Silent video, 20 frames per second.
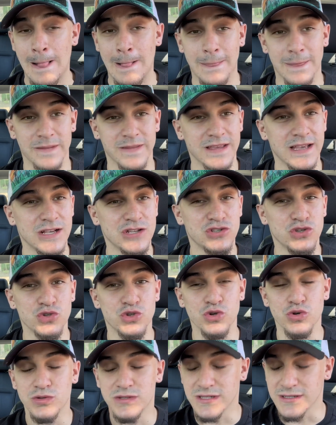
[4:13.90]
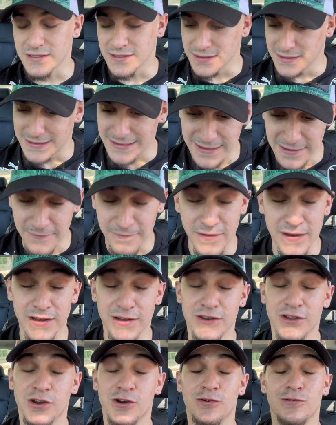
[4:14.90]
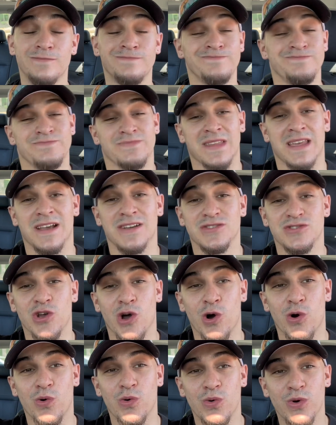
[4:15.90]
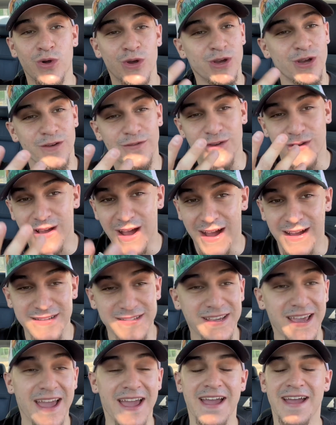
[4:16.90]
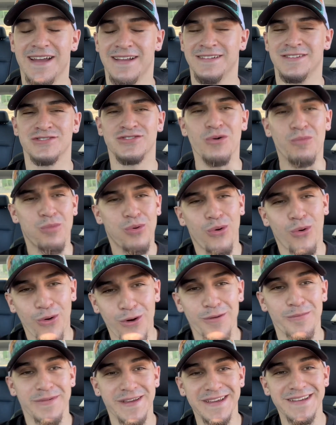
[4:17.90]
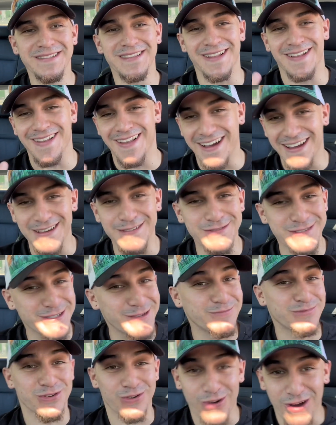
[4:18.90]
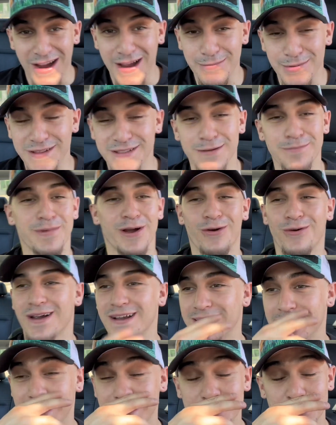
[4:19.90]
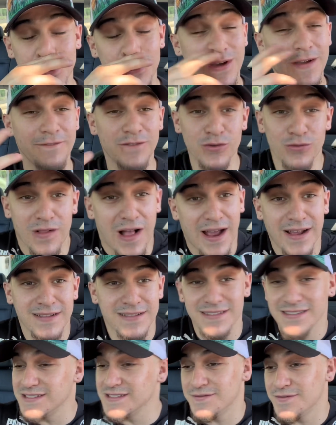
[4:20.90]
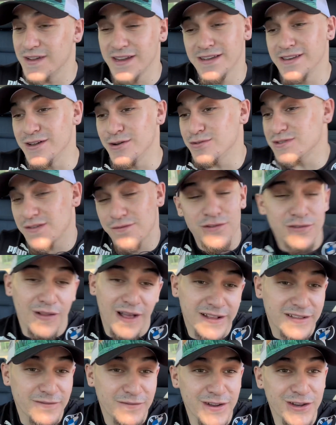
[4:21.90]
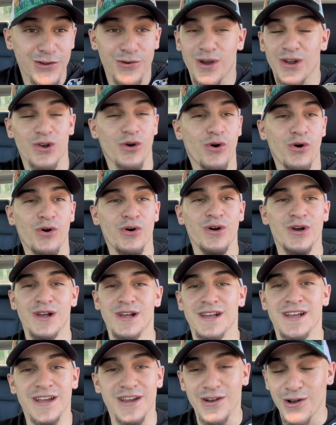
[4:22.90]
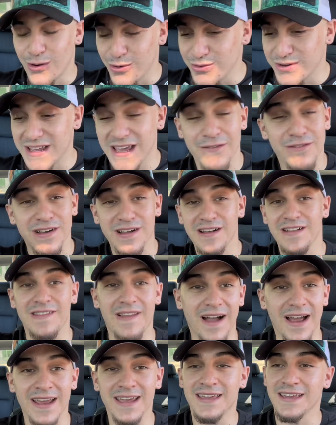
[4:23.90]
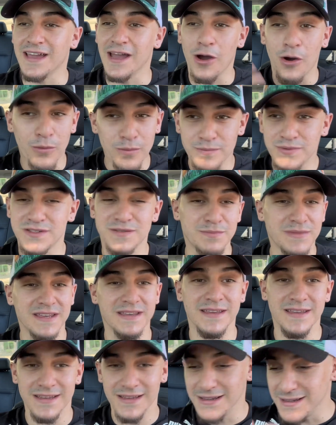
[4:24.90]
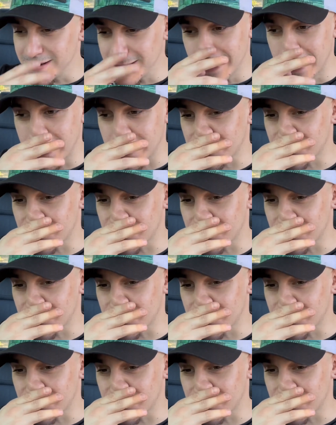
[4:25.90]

the things you do to get video so if you guys can, support me, like, subscribe, hit the bell right next to it. If you like these videos, if you like the video at all, you know, give it a like. It helps me get